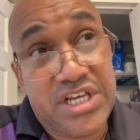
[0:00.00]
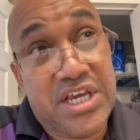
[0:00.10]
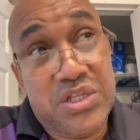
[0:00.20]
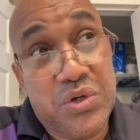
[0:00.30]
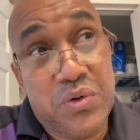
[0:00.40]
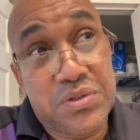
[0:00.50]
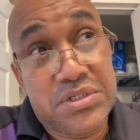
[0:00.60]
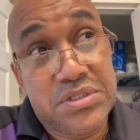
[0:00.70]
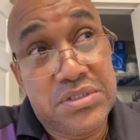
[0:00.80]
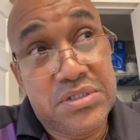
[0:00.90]
it out,
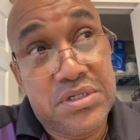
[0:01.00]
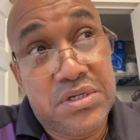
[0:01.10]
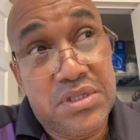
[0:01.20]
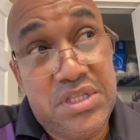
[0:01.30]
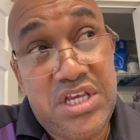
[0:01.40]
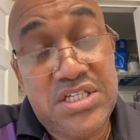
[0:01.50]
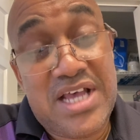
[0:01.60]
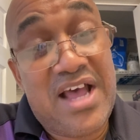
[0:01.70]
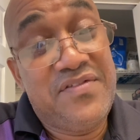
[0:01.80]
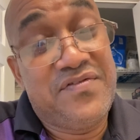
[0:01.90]
these
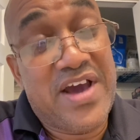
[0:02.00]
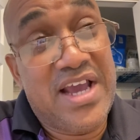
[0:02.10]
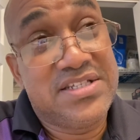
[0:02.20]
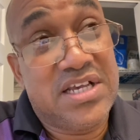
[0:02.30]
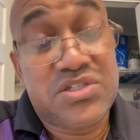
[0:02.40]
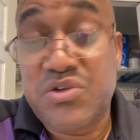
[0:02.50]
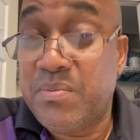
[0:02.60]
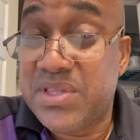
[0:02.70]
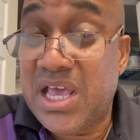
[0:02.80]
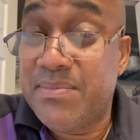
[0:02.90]
advisors,
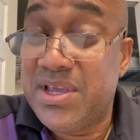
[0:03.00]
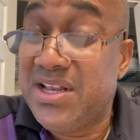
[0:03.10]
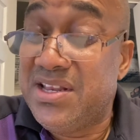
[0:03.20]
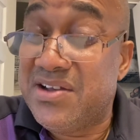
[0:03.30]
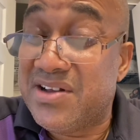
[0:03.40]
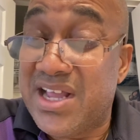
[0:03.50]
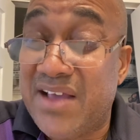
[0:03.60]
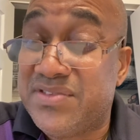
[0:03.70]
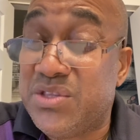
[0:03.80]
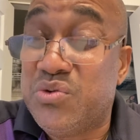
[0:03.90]
sometimes in their
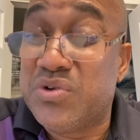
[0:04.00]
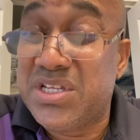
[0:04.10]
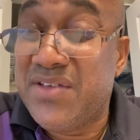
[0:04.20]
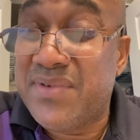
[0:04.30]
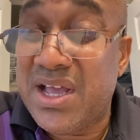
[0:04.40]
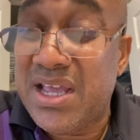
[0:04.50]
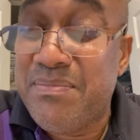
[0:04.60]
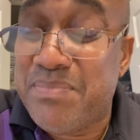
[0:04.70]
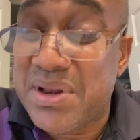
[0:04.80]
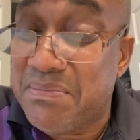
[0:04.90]
lives, they don't even
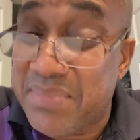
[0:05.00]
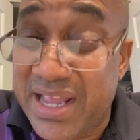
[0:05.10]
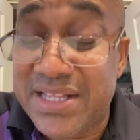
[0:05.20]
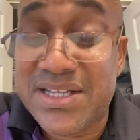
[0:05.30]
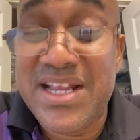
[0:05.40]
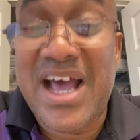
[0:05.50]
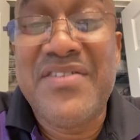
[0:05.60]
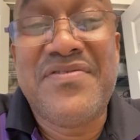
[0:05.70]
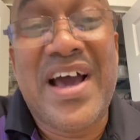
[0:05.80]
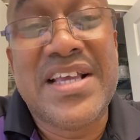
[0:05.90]
implement the
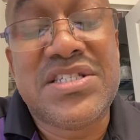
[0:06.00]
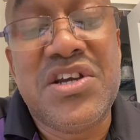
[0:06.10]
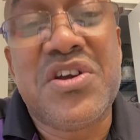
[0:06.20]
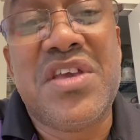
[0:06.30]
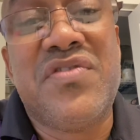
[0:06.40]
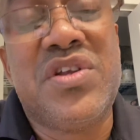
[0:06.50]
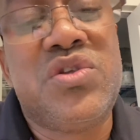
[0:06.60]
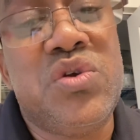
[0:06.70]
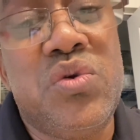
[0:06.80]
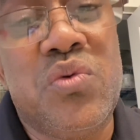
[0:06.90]
advice they're giving
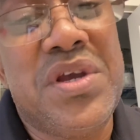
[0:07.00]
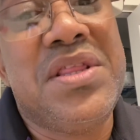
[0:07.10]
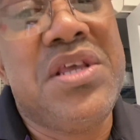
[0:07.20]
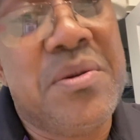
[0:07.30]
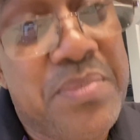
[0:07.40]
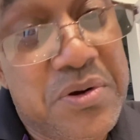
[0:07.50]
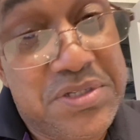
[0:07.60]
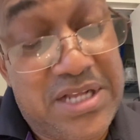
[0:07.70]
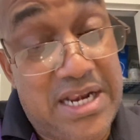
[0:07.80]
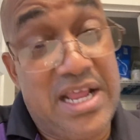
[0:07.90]
to you in their
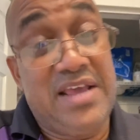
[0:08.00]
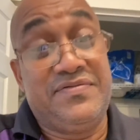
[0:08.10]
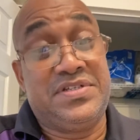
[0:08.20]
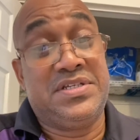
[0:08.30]
personal lives.